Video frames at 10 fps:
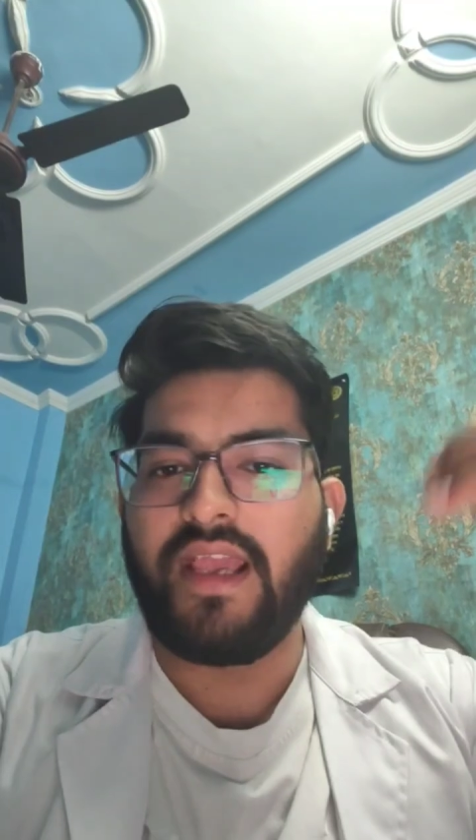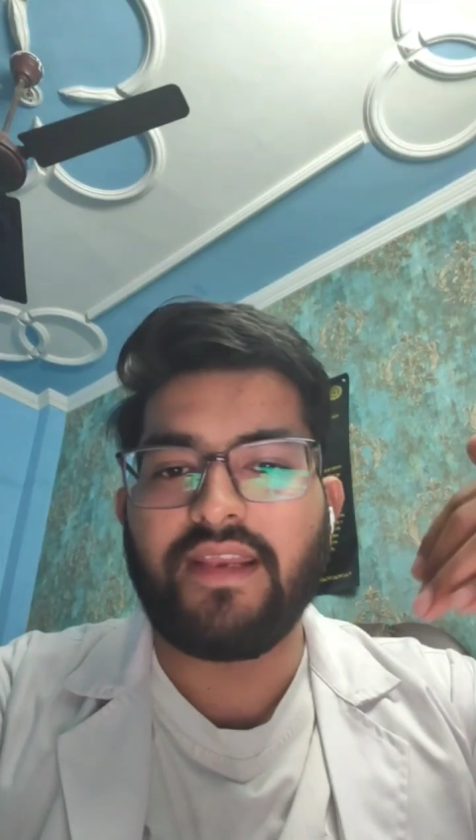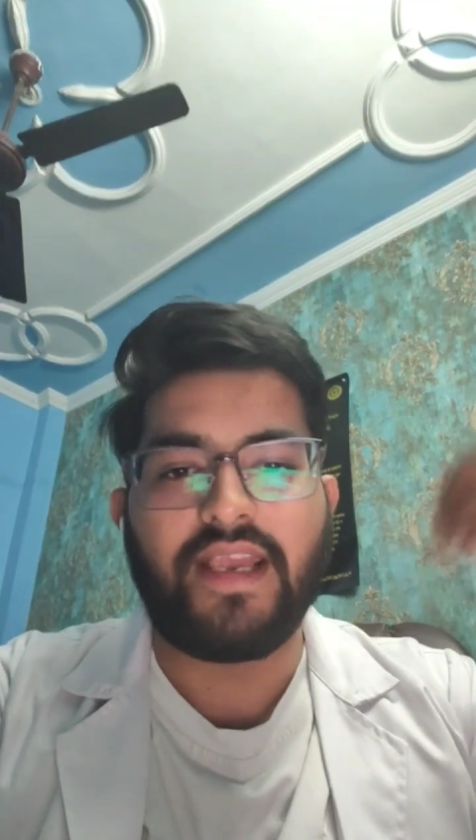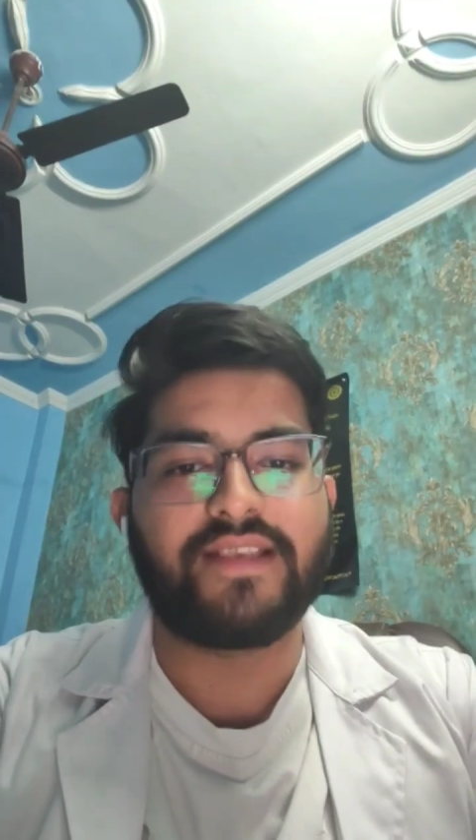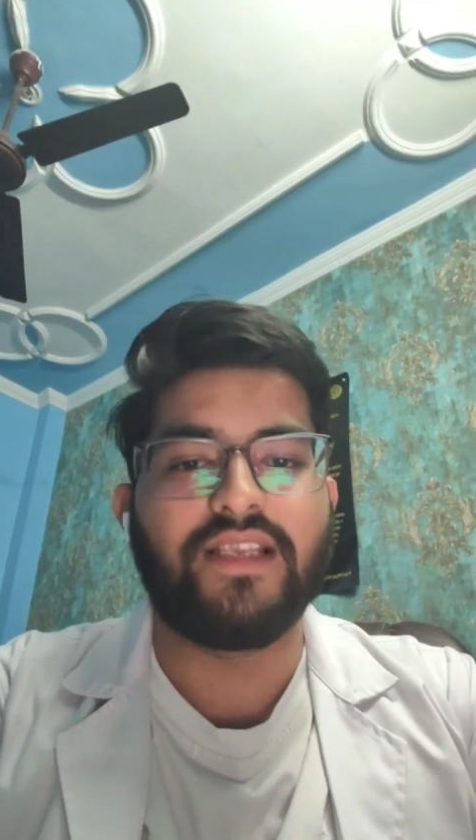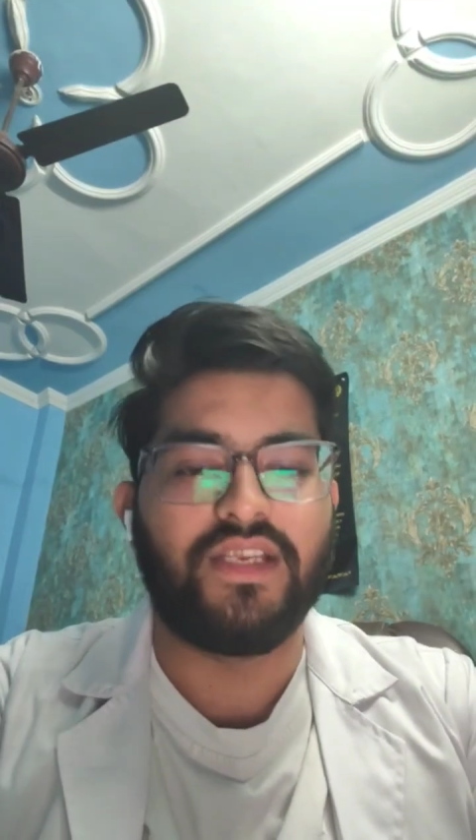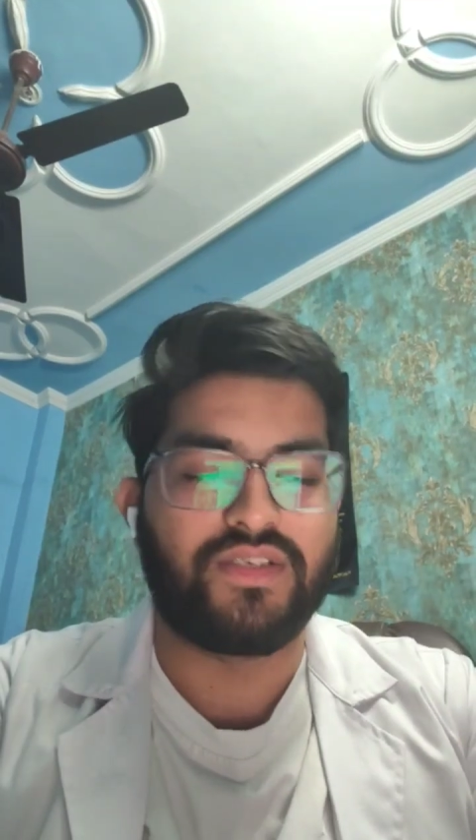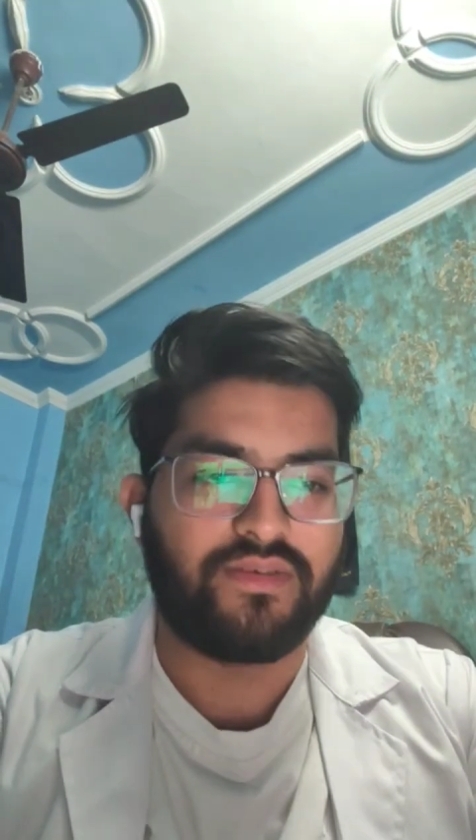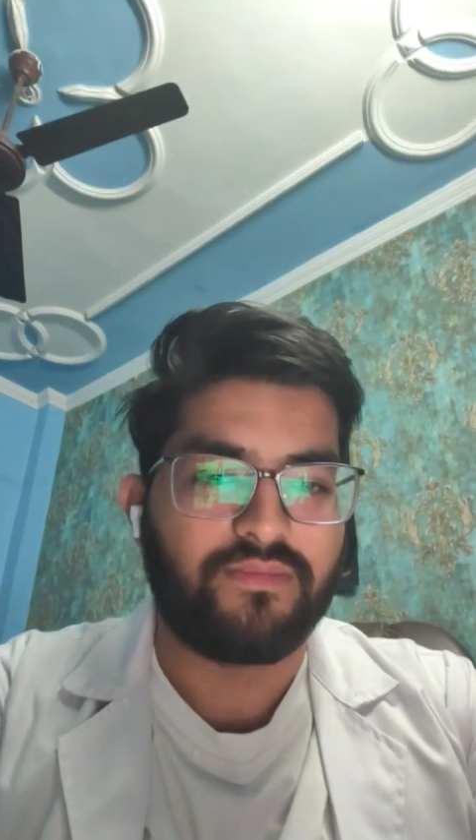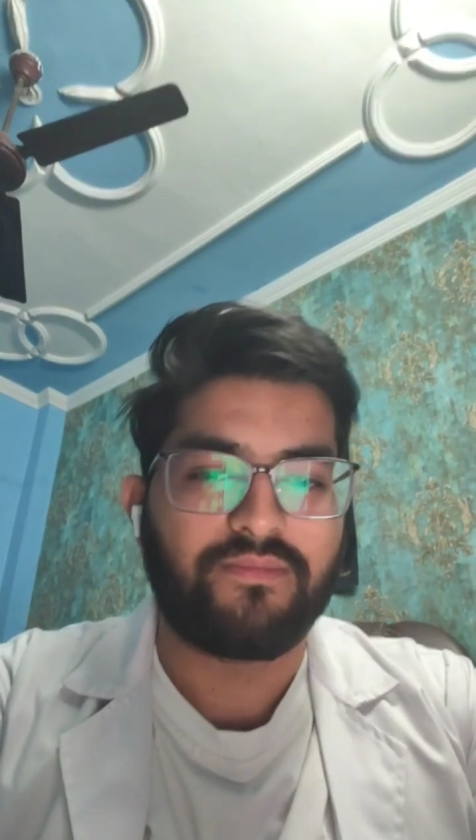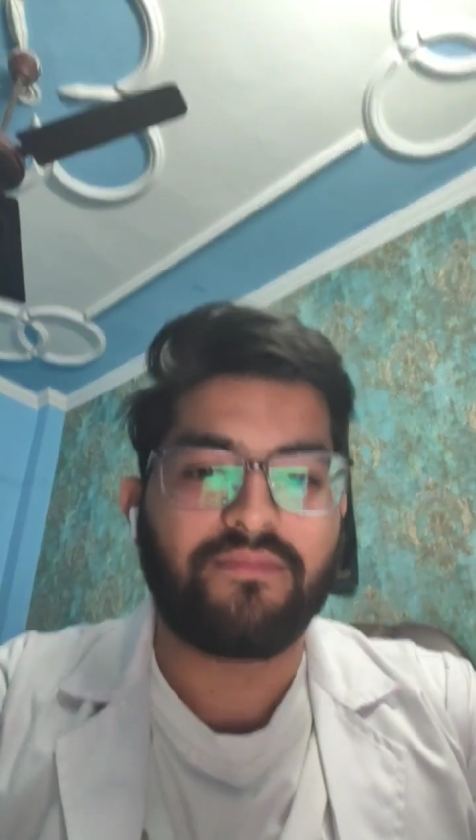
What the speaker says: and exhalation.